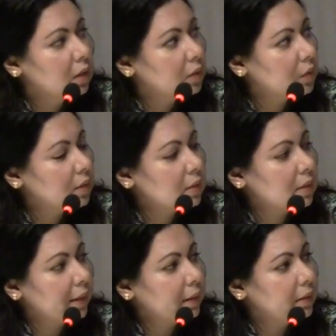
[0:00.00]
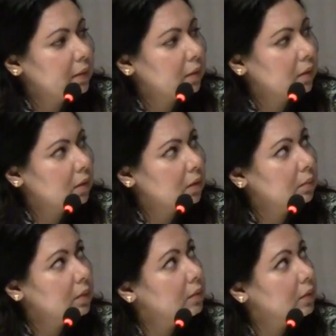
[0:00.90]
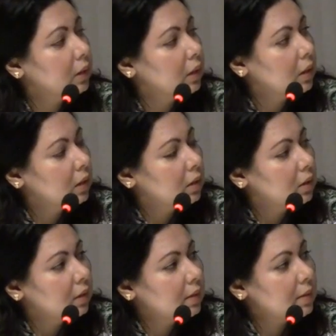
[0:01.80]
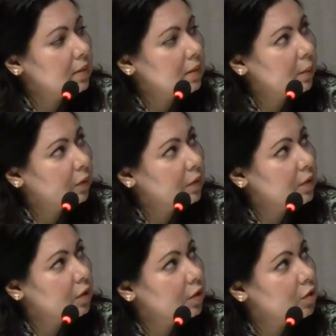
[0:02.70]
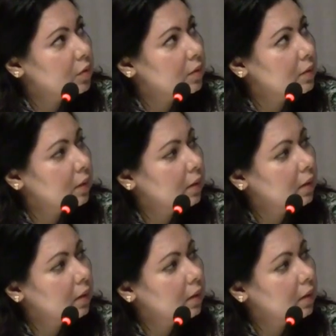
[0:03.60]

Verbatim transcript: So this is slightly technical. These are just some of the suggestions.